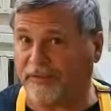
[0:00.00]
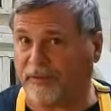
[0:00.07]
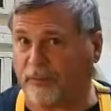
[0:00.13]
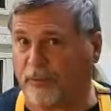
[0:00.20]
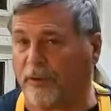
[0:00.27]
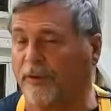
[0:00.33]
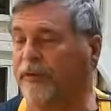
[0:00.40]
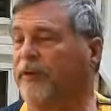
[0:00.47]
it
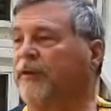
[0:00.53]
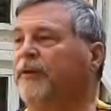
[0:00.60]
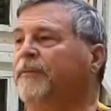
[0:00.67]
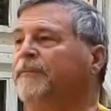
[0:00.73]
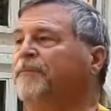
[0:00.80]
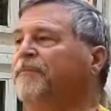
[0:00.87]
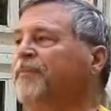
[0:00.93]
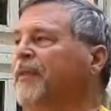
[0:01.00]
were.
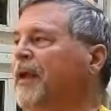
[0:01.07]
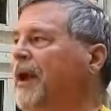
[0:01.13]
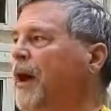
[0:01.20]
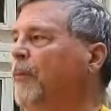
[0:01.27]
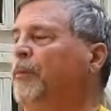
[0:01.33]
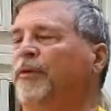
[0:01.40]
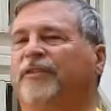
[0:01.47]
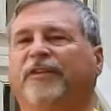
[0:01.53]

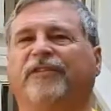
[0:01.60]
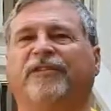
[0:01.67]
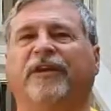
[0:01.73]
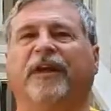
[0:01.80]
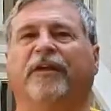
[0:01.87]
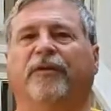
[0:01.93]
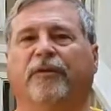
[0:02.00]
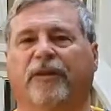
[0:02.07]
I'll put this
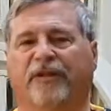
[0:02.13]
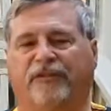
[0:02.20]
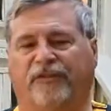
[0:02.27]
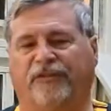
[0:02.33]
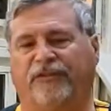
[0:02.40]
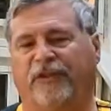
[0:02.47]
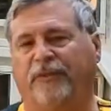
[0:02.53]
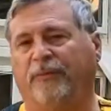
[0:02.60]
together, let you
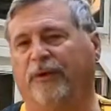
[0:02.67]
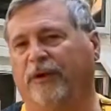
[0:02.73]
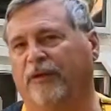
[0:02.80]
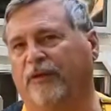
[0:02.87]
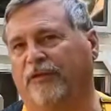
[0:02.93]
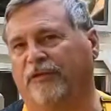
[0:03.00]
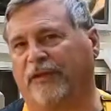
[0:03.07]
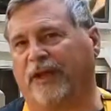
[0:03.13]
see what it
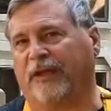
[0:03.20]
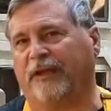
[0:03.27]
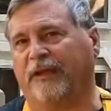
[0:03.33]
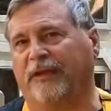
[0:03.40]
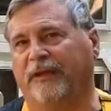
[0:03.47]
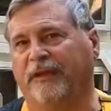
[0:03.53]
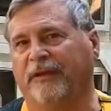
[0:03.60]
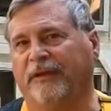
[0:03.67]
looks like,
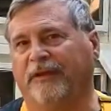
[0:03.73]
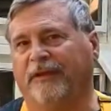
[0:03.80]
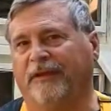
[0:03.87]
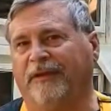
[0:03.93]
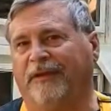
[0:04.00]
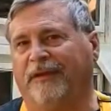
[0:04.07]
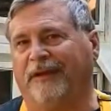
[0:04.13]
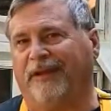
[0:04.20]

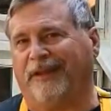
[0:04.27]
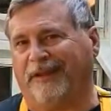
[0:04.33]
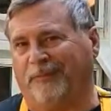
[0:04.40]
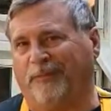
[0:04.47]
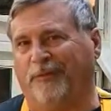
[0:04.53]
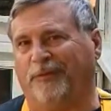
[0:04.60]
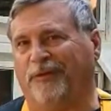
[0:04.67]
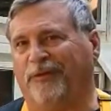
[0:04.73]
and then
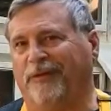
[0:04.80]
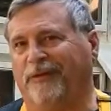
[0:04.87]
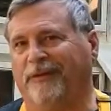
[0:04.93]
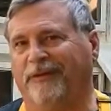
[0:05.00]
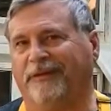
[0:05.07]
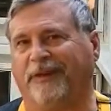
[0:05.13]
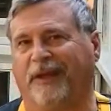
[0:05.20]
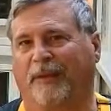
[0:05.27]
we'll
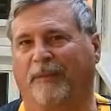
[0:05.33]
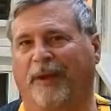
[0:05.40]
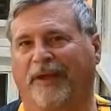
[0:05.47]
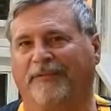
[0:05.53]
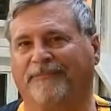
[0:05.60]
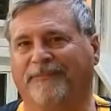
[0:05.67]
take a bite.